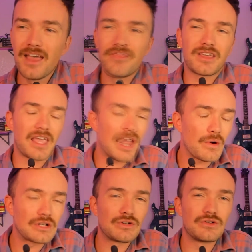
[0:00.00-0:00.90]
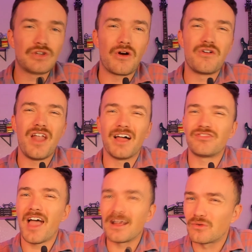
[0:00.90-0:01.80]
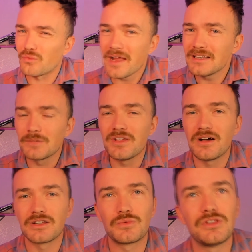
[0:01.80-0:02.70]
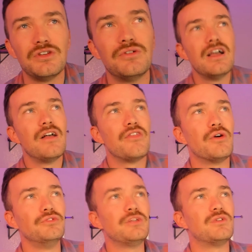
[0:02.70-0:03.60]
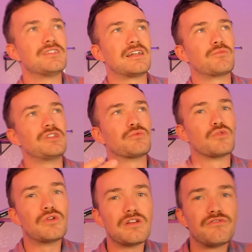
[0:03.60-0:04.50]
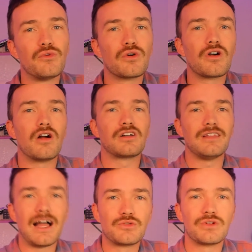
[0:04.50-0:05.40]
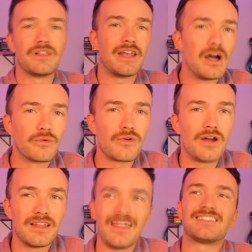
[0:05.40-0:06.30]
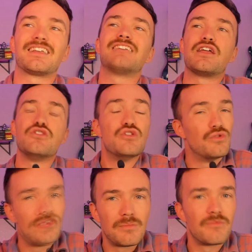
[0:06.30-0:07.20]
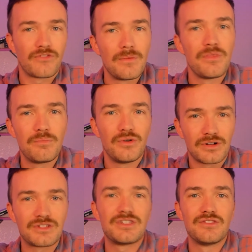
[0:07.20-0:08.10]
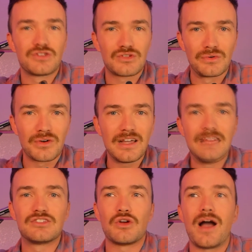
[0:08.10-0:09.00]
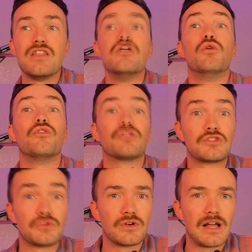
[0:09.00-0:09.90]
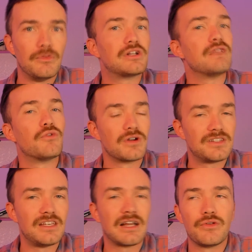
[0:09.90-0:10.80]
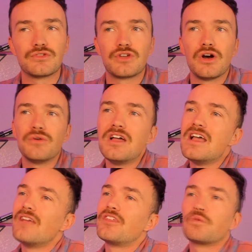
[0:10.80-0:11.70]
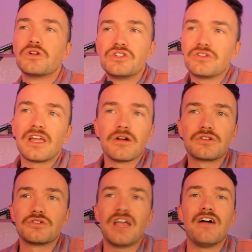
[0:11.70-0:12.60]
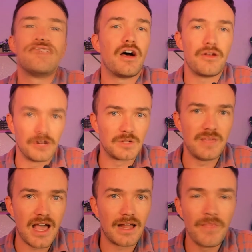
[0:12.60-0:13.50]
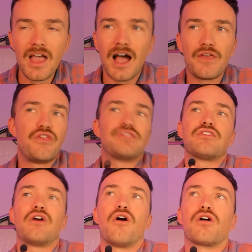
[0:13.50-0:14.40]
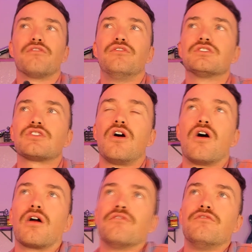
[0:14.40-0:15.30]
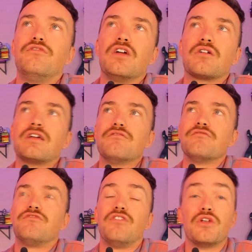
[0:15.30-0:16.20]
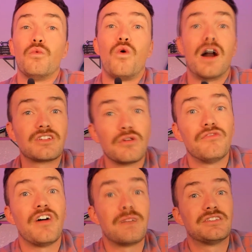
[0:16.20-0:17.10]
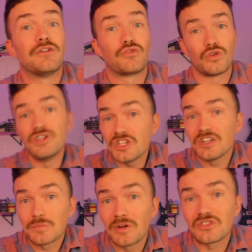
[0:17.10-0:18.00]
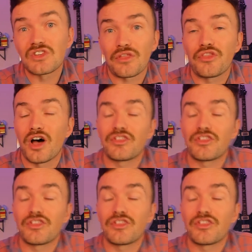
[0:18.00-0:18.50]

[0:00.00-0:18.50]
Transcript: The characters are not that great, to be honest with you. The only ones that I'm really rooting for are Galadriel and Elrond, and that's because I knew them from the books and the story, and so I know their story. I'm looking forward to seeing how those go. The original characters have not hooked me yet. I think that the Harfoots are very fun to watch. I don't find myself cringing as much as I thought